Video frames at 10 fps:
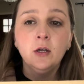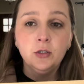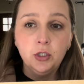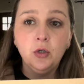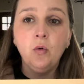
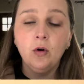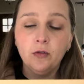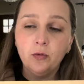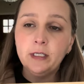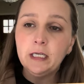2 or
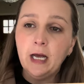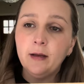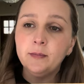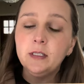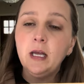3
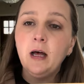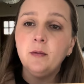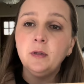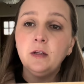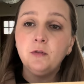times.
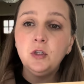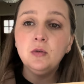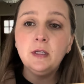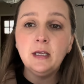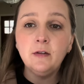If
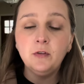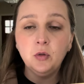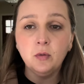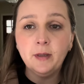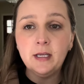you give
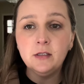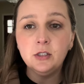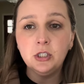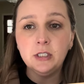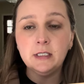your bees
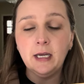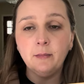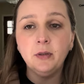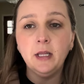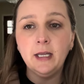just a
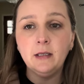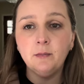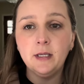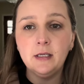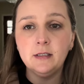plain
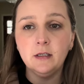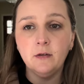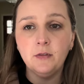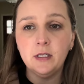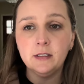piece
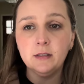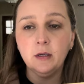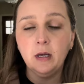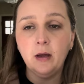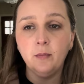of this
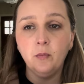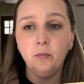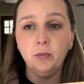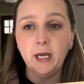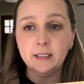
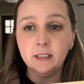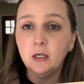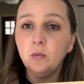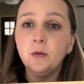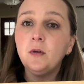
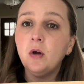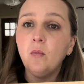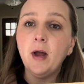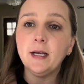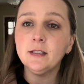plastic with no
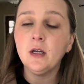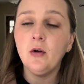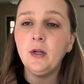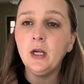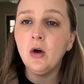wax
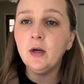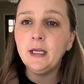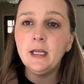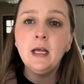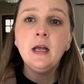coating on
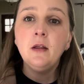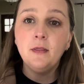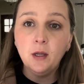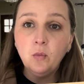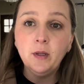it,
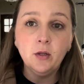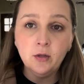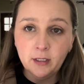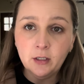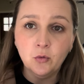they
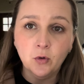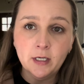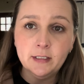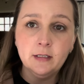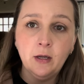will ignore
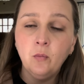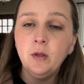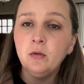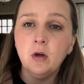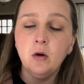it. They
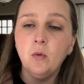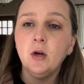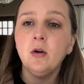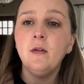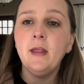will not
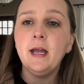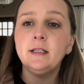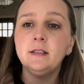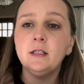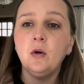work on
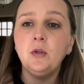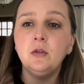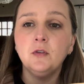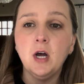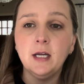that. So
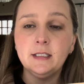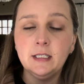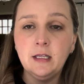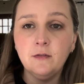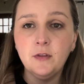you've got to
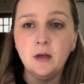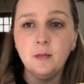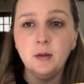give them